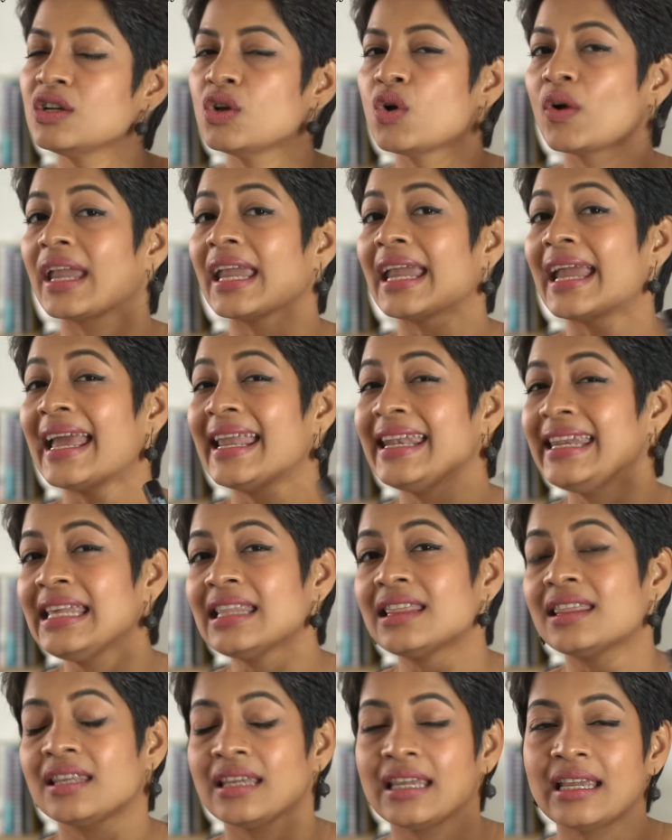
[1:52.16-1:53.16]
look
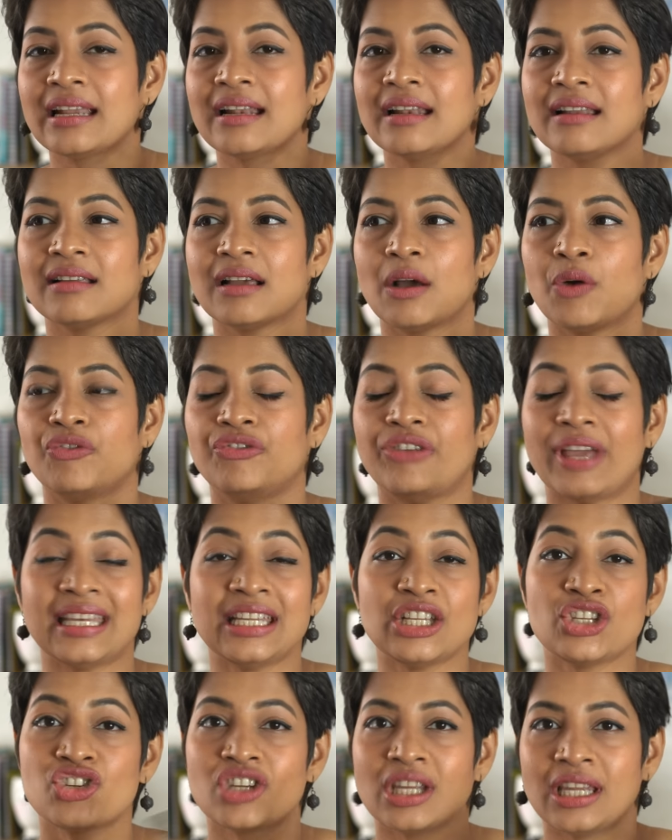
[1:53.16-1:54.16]
anything very
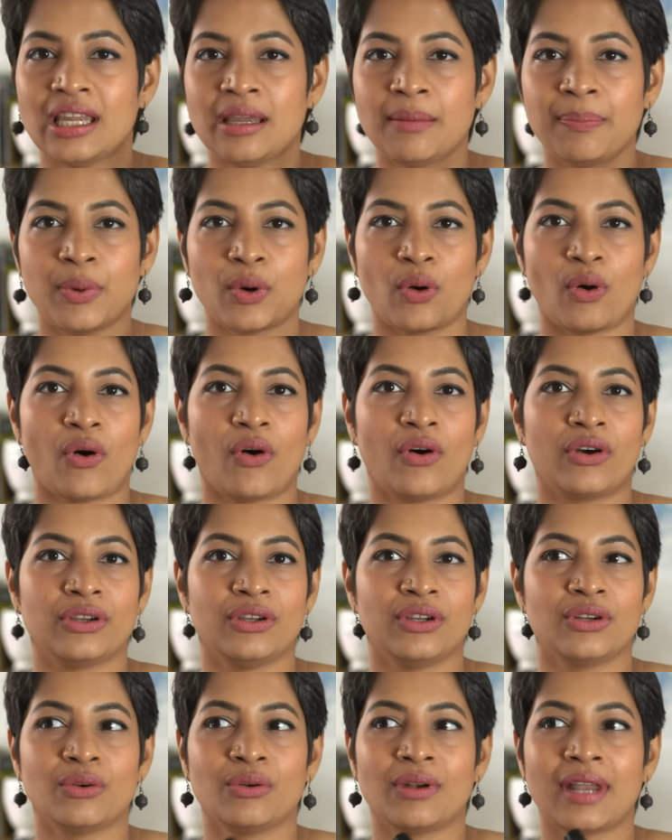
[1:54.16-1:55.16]
cheap or,
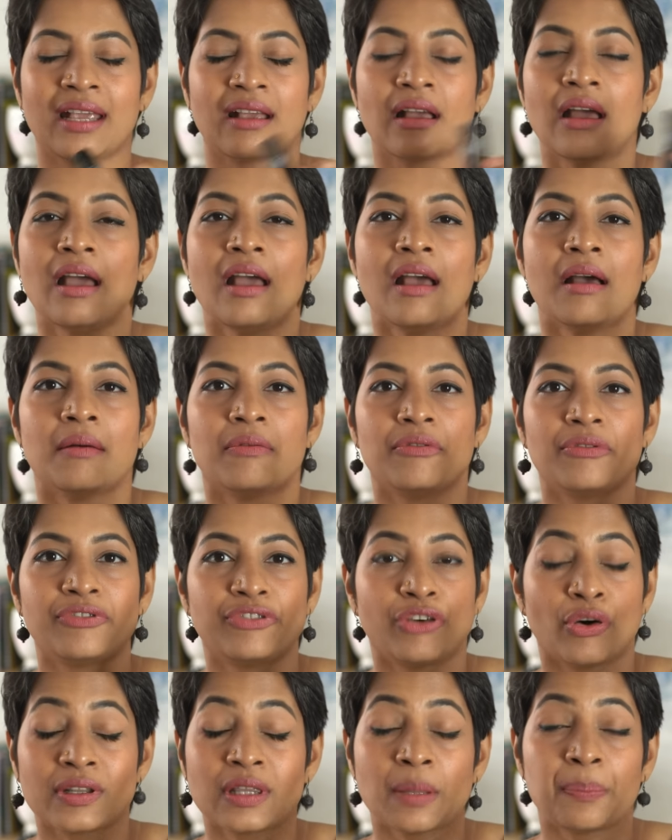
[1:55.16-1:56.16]
you know, like
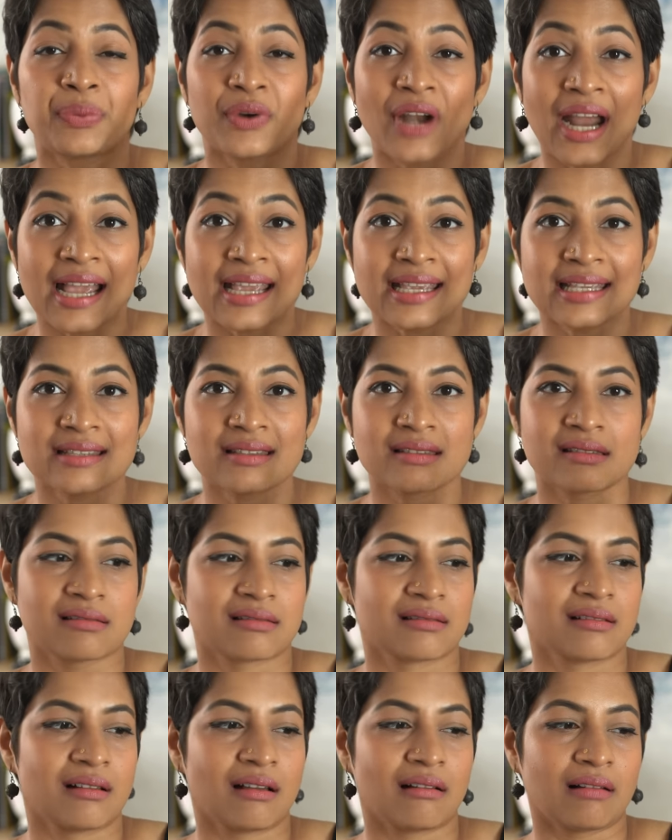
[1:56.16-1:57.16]
for the price,
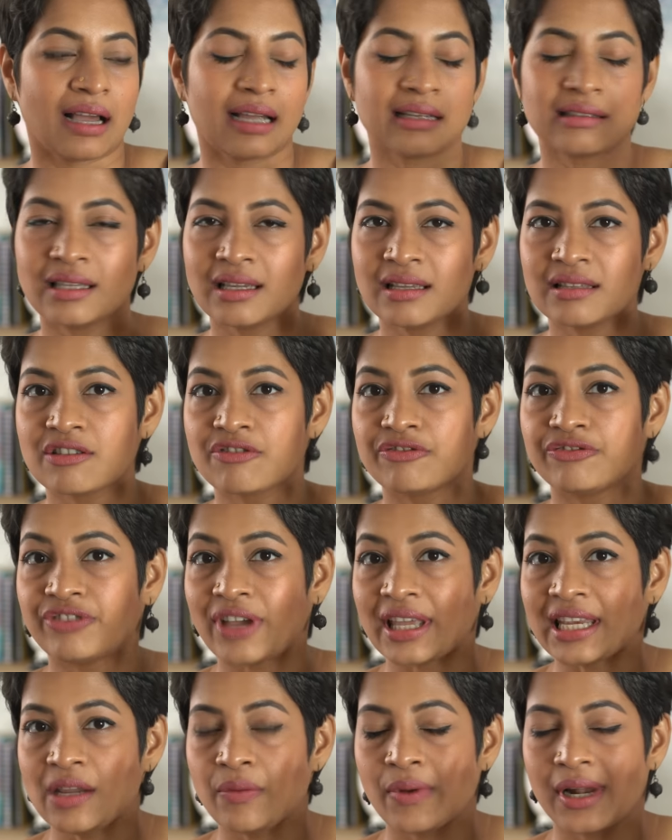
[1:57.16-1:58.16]
I think it's a
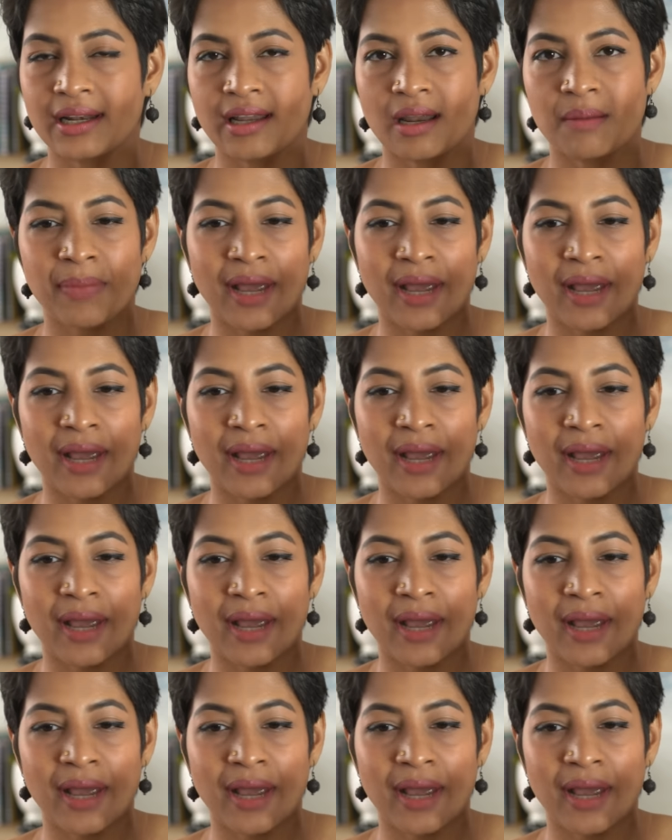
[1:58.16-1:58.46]
very well done